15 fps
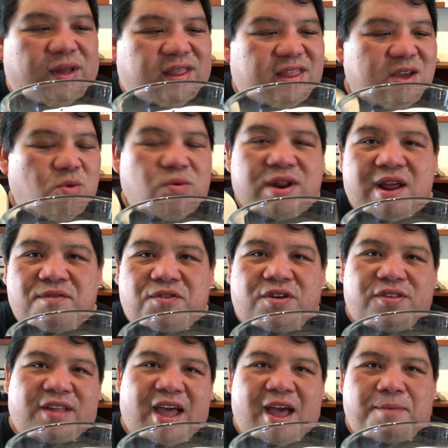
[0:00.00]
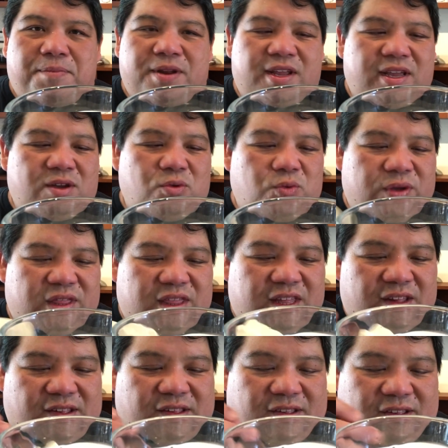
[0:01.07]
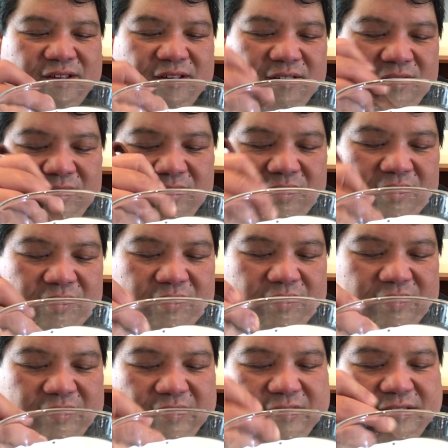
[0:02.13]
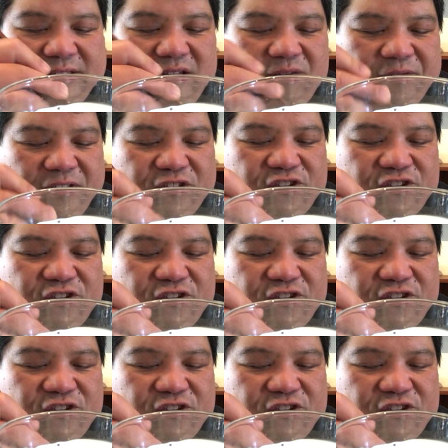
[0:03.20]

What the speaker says: I think whatever is happening with this stuff, it's